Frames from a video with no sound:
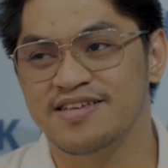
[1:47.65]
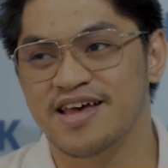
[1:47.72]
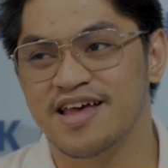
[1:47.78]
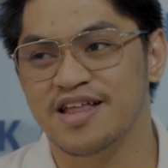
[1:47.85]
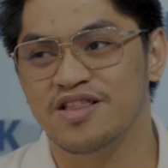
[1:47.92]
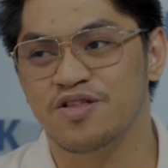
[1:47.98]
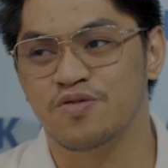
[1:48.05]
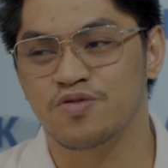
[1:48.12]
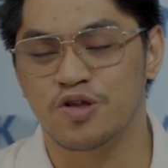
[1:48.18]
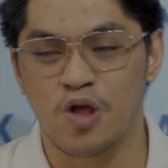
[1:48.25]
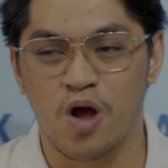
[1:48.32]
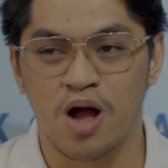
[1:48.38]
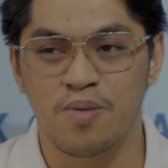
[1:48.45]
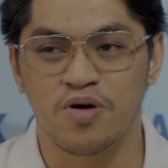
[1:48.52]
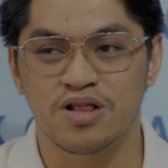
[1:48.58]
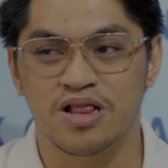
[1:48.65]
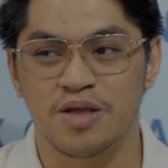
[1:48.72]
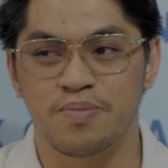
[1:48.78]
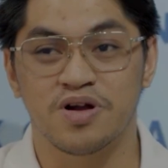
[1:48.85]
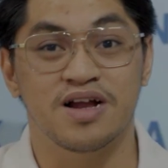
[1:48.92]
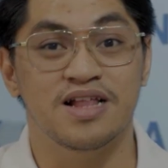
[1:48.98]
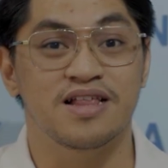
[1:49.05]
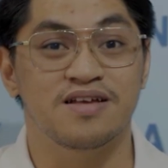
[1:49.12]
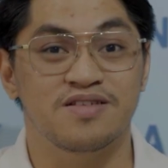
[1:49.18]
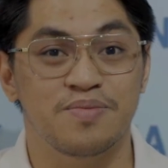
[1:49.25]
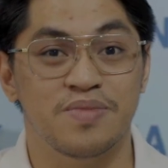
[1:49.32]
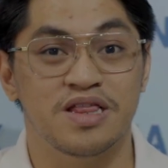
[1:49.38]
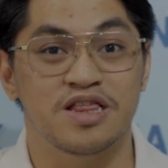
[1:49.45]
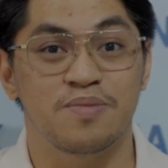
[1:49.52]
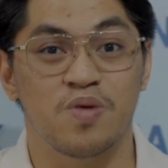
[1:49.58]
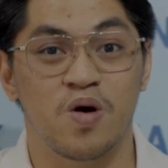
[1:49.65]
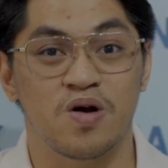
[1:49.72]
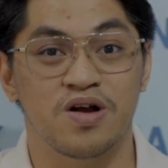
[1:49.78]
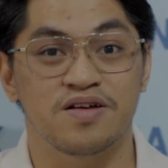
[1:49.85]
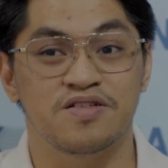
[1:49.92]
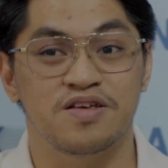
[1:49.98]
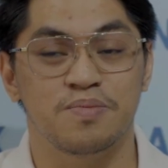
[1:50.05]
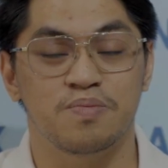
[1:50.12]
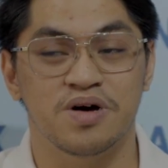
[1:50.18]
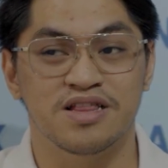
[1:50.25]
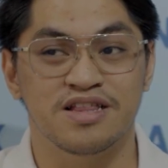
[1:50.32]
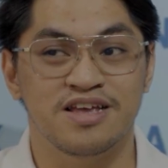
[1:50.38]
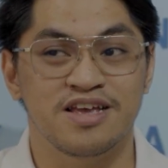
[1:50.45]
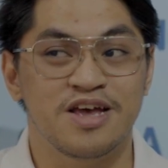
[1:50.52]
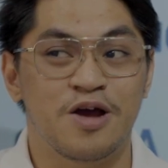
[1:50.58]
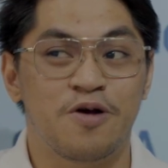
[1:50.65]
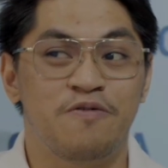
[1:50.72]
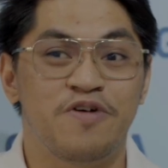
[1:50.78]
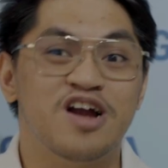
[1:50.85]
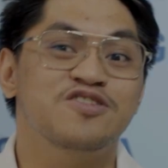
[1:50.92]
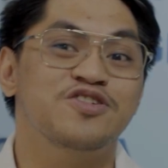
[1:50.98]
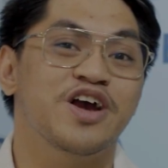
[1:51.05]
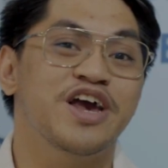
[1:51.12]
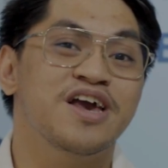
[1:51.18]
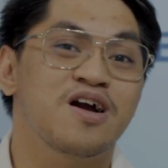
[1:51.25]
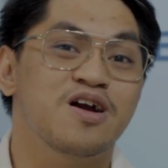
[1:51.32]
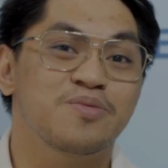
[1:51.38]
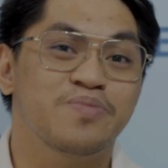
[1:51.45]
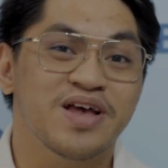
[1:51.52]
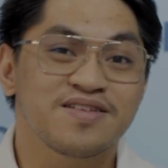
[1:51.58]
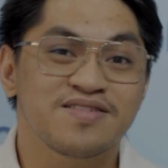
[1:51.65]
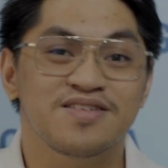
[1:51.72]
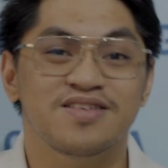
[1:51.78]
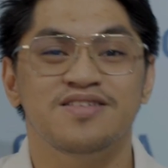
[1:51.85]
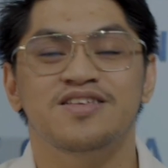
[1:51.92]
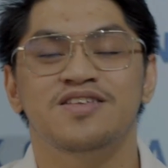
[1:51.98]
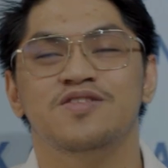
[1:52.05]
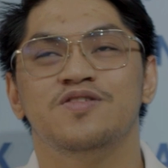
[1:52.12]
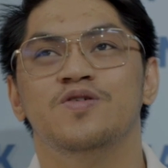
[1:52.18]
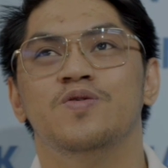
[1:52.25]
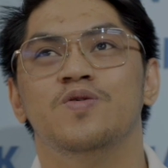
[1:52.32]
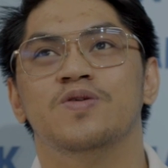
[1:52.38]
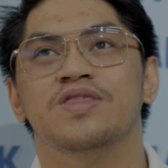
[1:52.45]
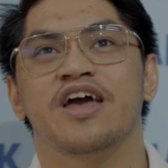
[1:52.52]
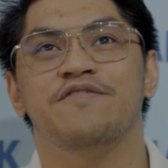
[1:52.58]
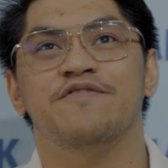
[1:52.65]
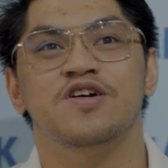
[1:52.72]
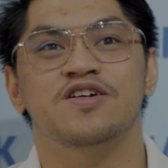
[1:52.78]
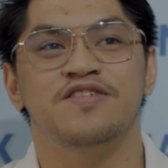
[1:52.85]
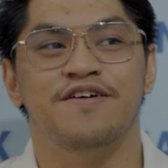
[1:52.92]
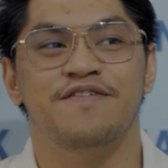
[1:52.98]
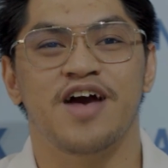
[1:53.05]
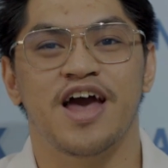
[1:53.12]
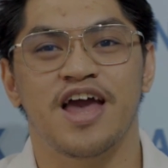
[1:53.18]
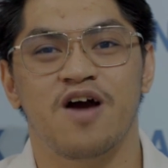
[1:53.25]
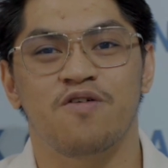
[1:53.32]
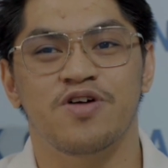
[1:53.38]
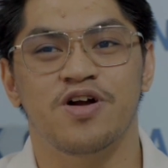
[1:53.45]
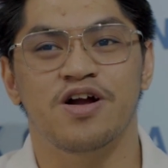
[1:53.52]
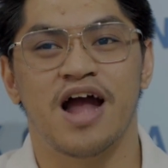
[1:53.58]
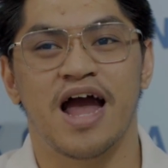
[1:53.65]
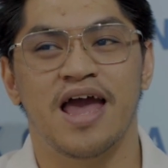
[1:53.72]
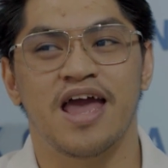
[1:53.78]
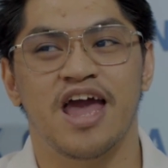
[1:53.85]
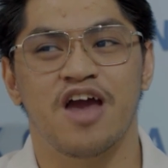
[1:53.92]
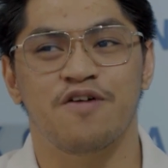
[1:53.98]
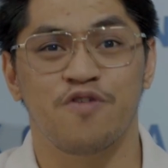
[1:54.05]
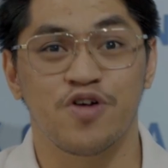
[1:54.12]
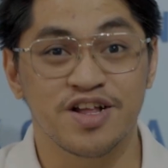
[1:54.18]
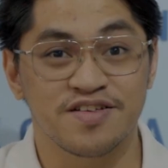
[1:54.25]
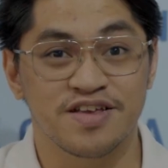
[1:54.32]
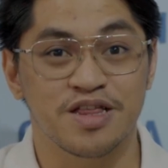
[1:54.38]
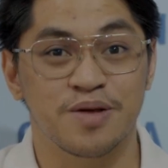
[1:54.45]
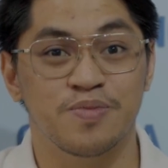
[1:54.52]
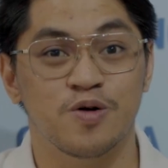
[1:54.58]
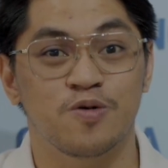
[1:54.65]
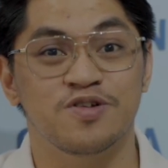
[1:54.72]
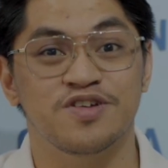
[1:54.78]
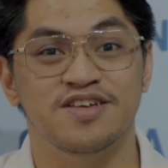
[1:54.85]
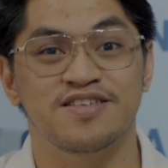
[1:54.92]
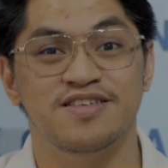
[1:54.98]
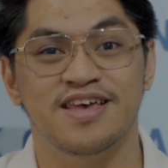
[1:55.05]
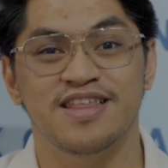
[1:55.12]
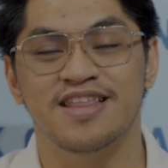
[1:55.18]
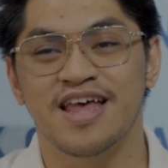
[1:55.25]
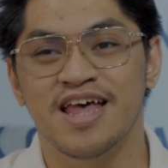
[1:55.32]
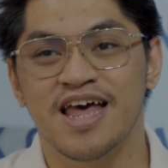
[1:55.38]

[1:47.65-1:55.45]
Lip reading: and to talk about liberalism and democracy. But we are trying our best to diversify our efforts and approaches in